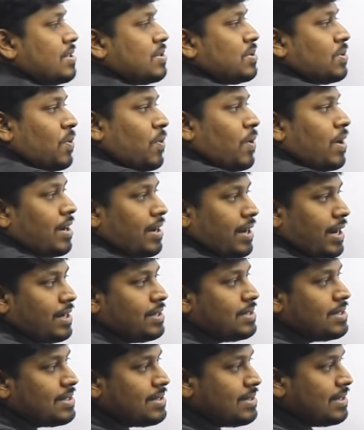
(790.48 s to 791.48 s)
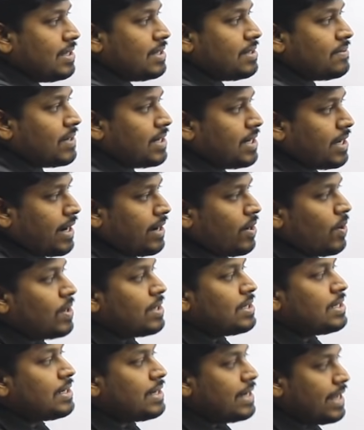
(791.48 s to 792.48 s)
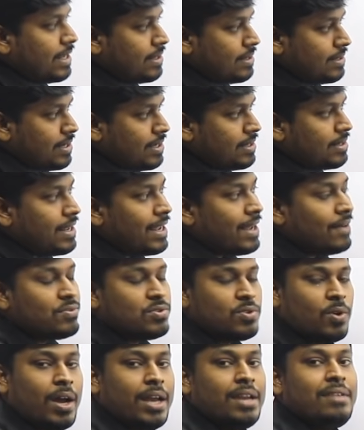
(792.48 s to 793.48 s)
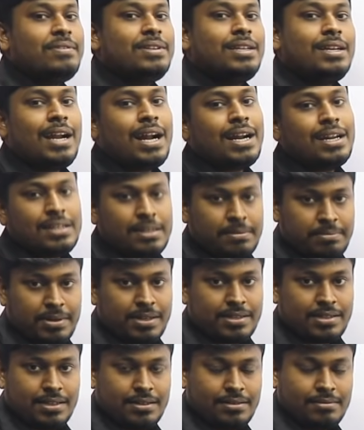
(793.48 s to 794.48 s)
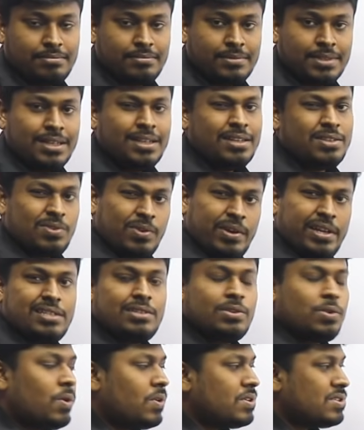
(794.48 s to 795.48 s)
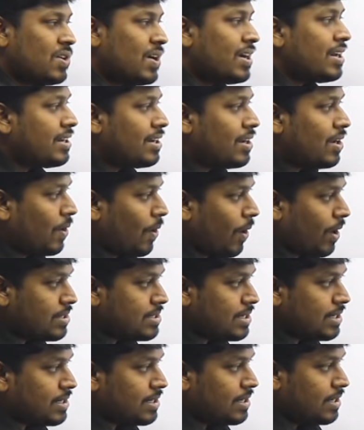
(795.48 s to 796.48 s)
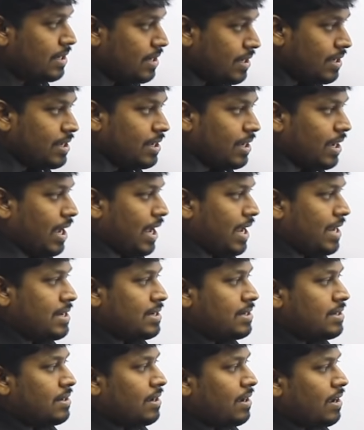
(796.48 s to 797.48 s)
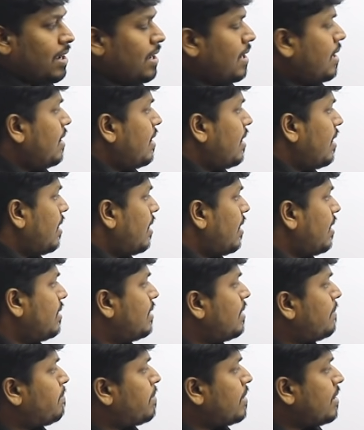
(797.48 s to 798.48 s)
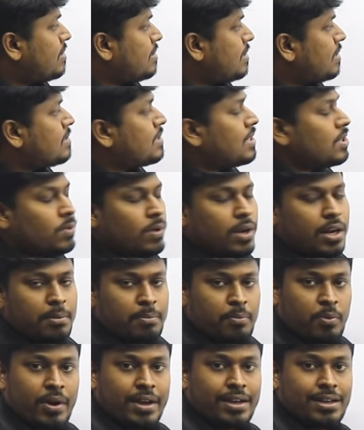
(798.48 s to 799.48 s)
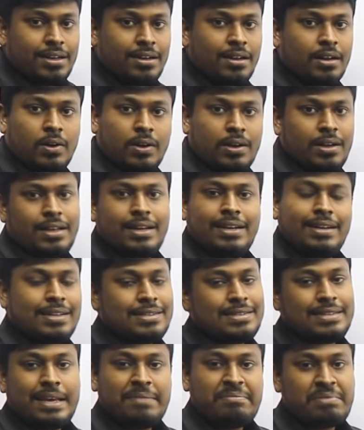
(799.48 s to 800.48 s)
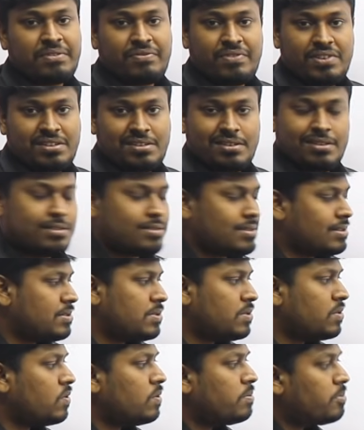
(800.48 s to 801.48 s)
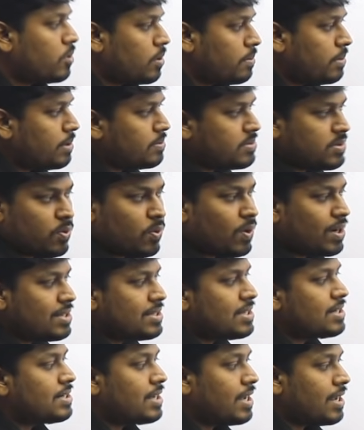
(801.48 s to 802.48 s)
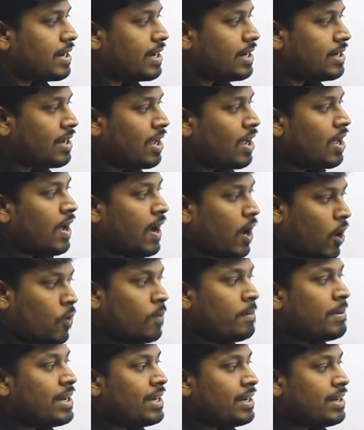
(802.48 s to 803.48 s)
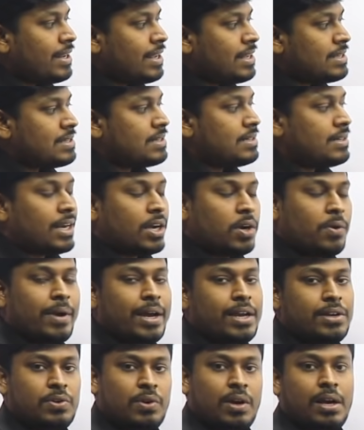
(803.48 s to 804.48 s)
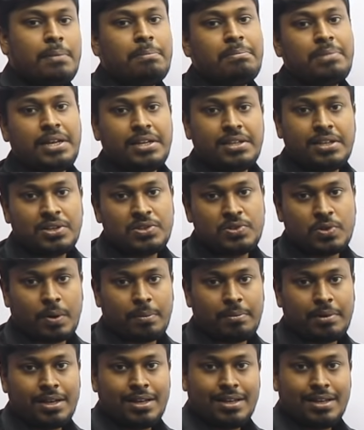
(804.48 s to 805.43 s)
it's so on, right? Just see the word again. On the day 3, they have joined with another person. So it goes on in a logic. And the persons that were appointed all are in the same efficiency. So no problem. So what is our target? How many days it required to complete the job?